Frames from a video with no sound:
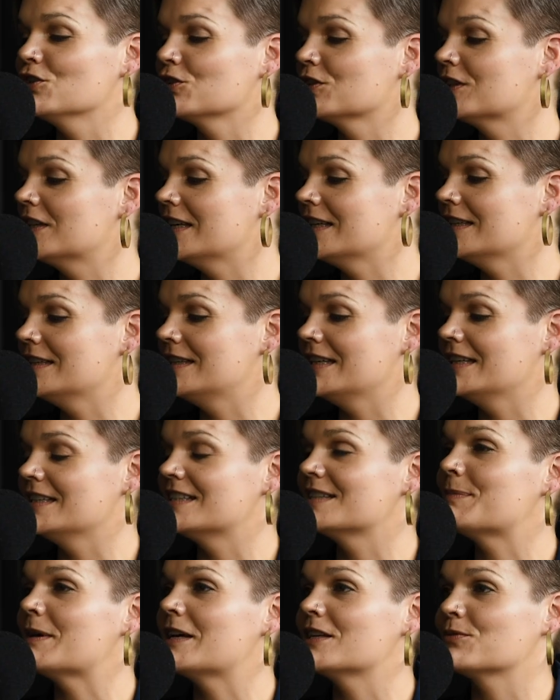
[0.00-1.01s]
your kid needs
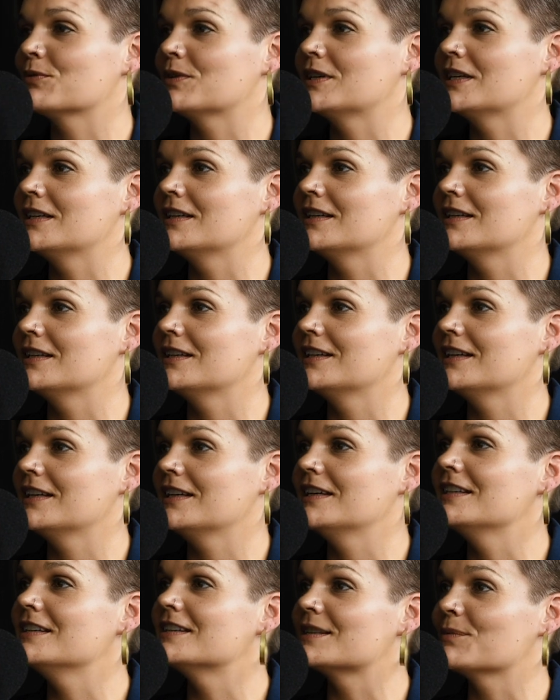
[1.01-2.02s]
space where
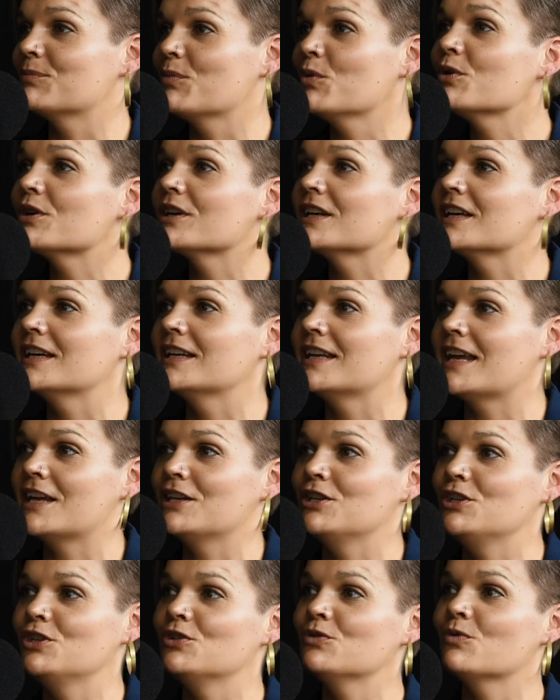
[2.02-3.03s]
he's supported
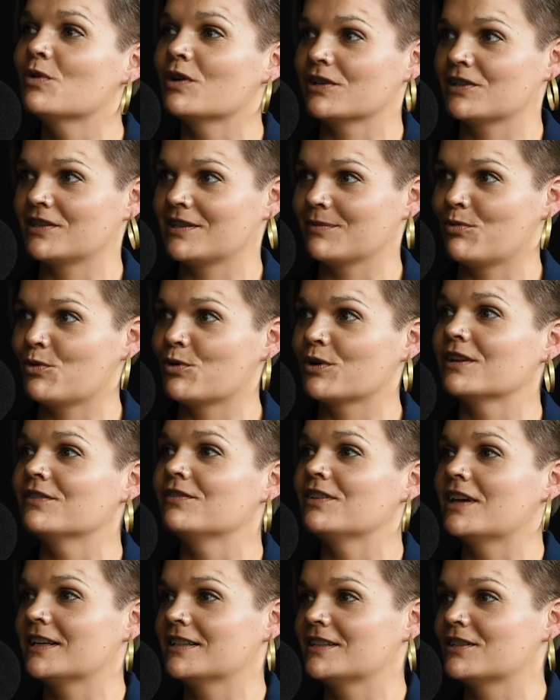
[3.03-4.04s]
and you aren't supportive
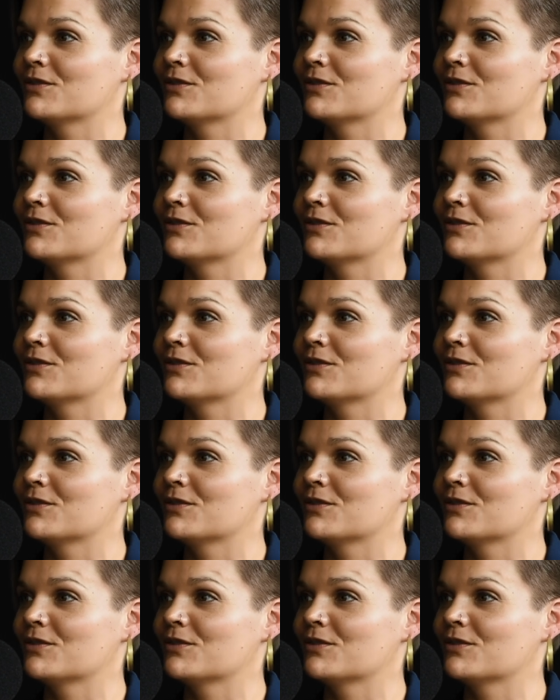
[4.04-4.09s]
yet.